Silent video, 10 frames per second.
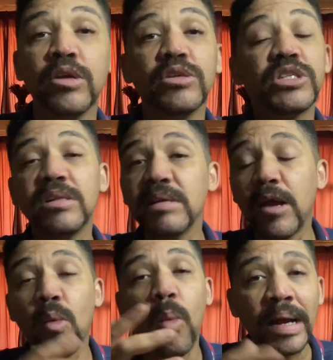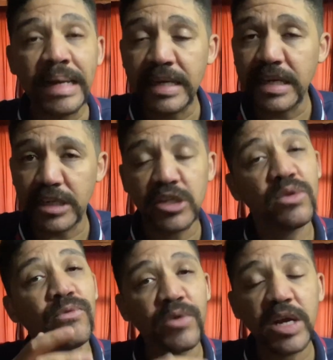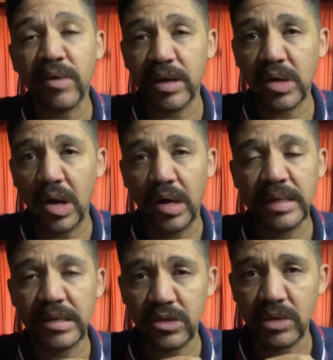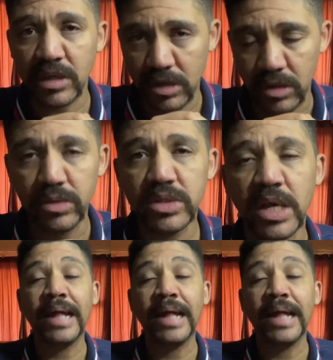You'll still get one additional free credit card that you can use.